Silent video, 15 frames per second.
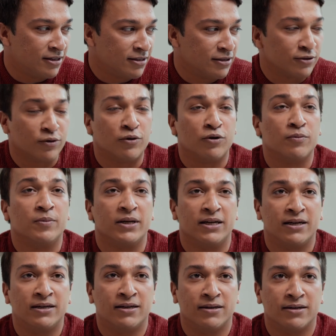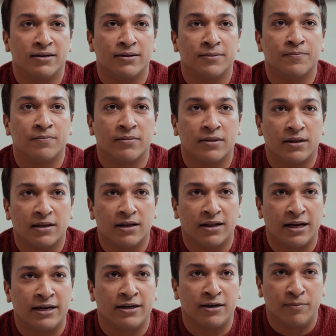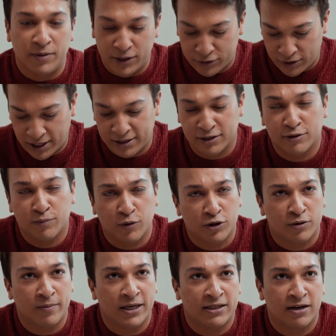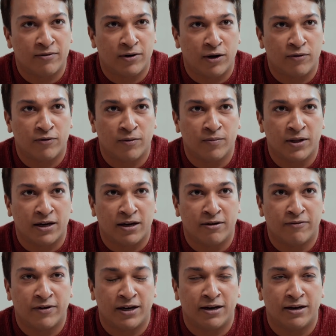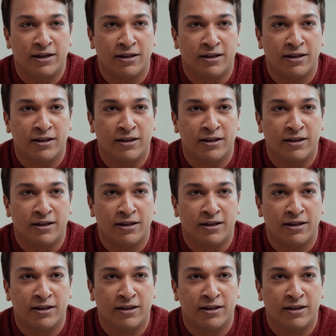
This is going to be it. Let it be. So I just pushed myself down from the cliff,